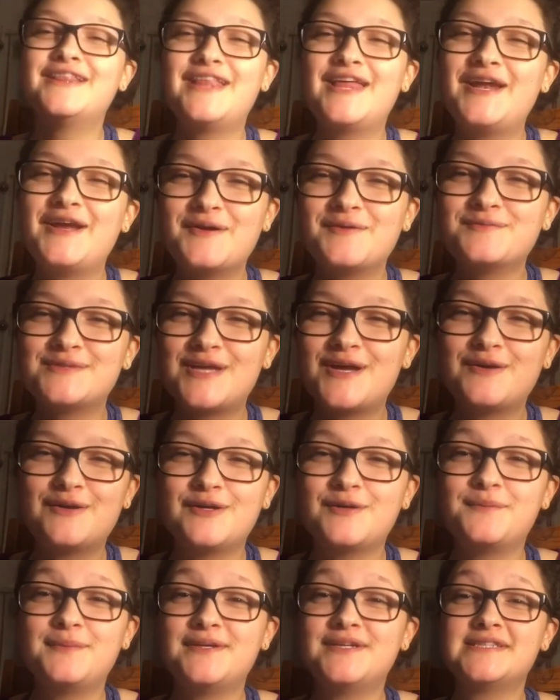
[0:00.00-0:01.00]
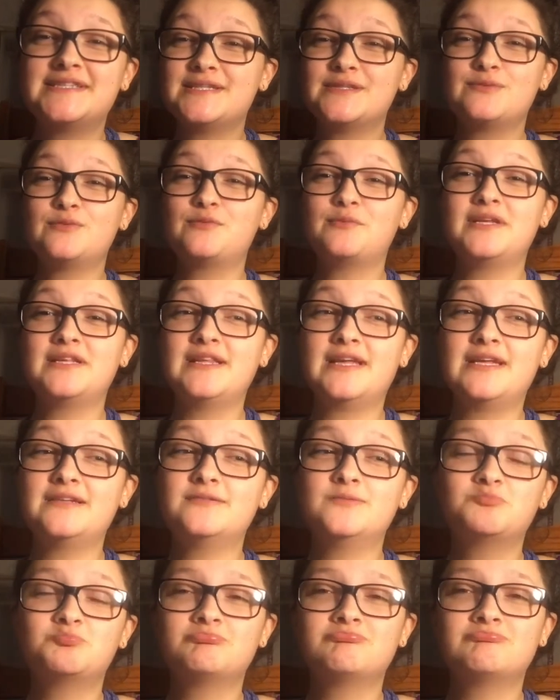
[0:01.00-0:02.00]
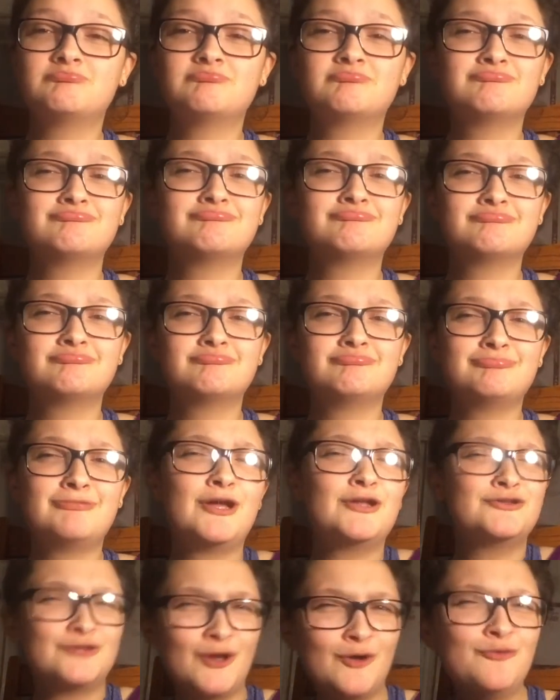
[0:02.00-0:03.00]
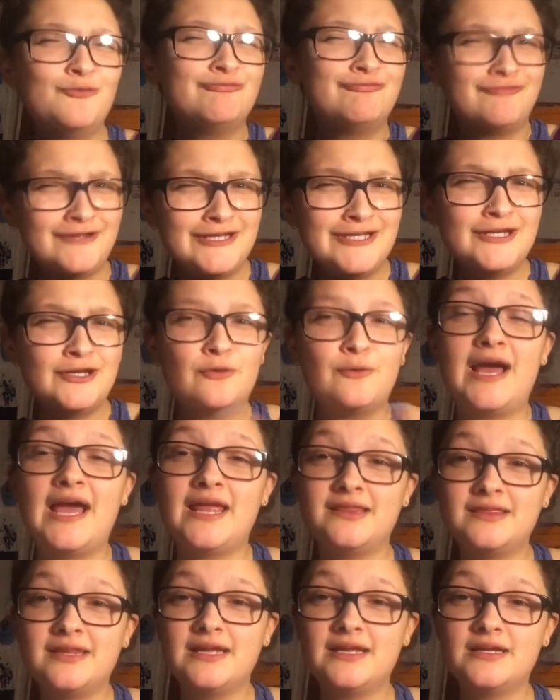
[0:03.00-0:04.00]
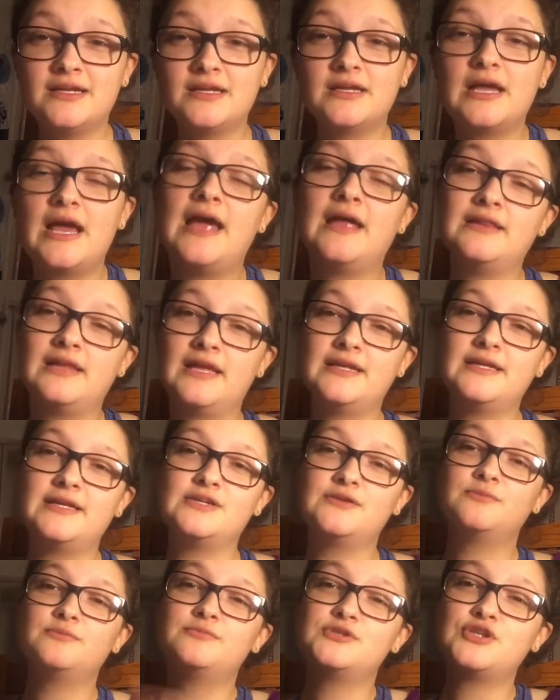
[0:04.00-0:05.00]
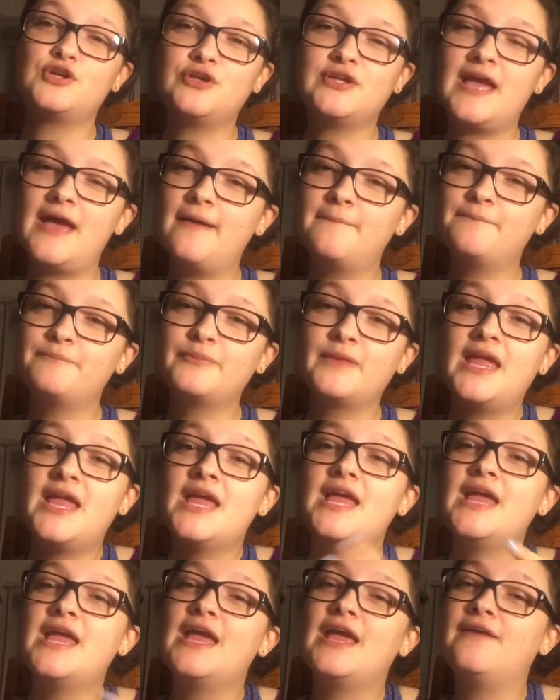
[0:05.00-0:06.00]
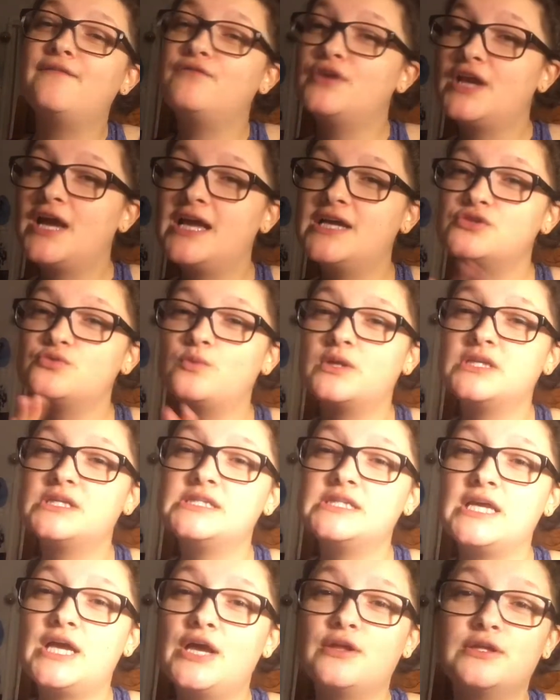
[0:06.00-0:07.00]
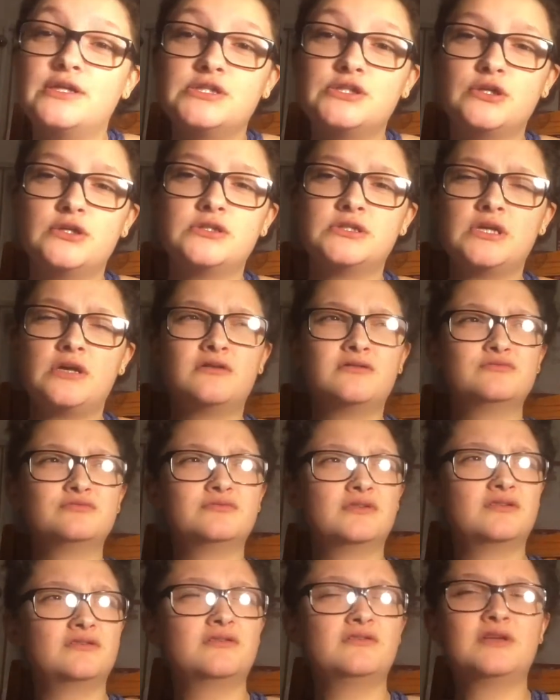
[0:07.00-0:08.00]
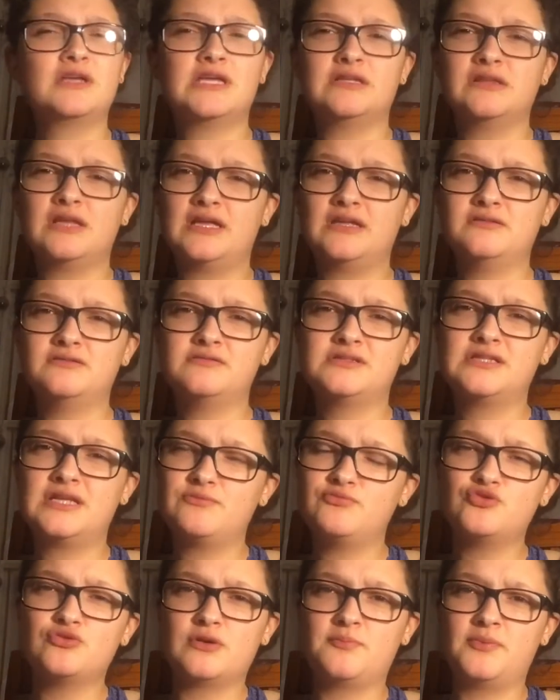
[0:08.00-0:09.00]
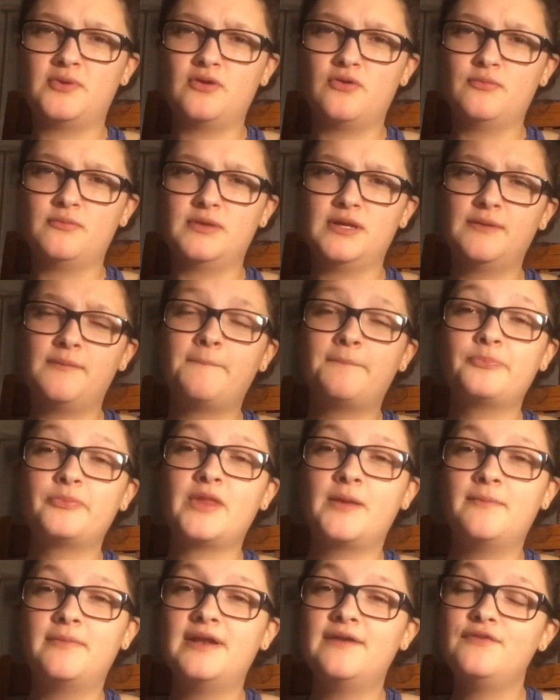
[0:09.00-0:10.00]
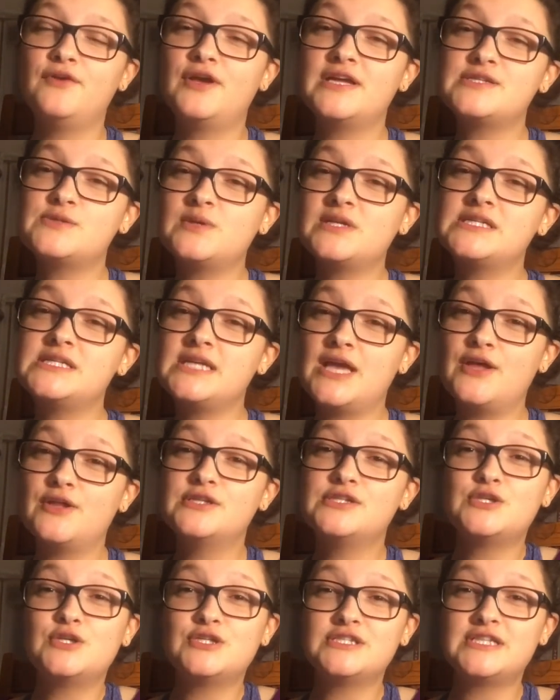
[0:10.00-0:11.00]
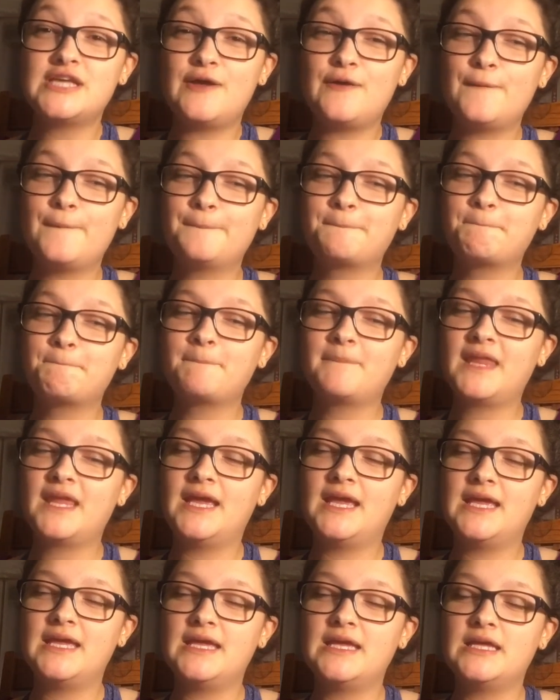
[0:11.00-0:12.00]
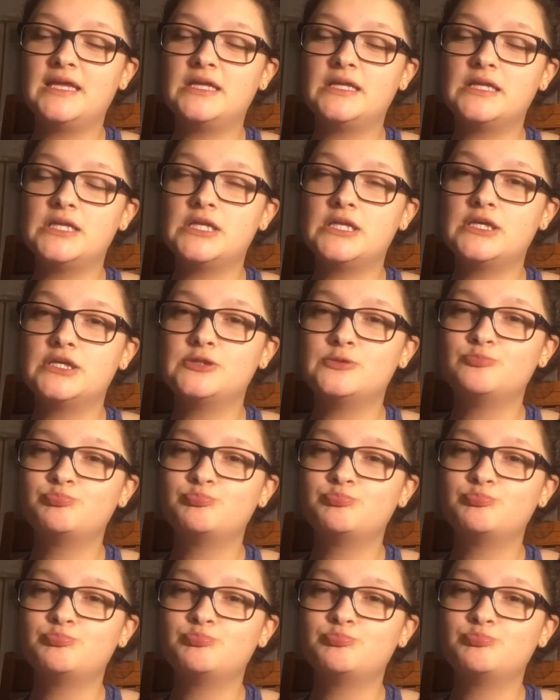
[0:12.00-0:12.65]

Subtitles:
that it comes out good, because this will be like a dope video. I think I like it. So yeah, if you guys want to see how this turns out. Okay, like, stop tripping on me. But if you guys want to see how this turns out, and